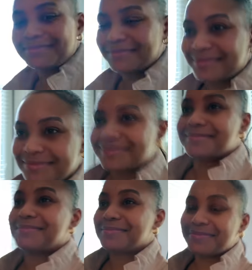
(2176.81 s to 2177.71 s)
Yeah.
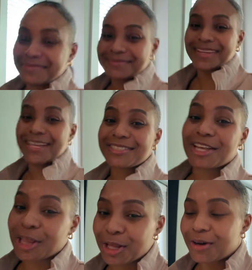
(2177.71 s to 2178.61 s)
It's
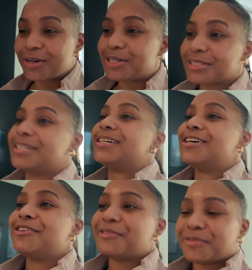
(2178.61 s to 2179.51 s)
a long
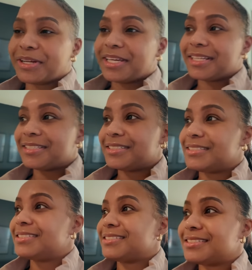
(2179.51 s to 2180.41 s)
freaking long
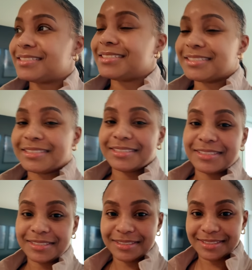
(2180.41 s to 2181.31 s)
road, but it was
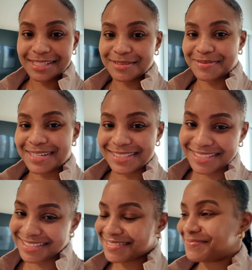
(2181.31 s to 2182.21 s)
worth it. It was.
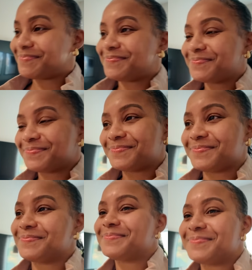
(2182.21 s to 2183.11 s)

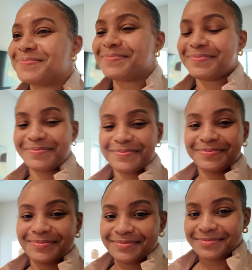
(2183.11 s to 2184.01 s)
Um,
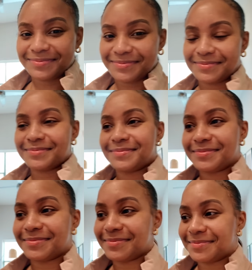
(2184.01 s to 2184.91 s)
yeah.
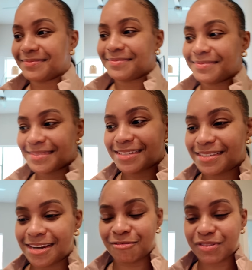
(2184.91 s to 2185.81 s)

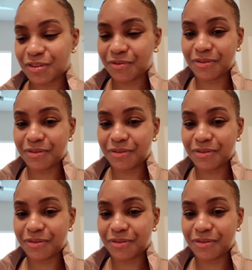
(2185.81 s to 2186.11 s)
And I was so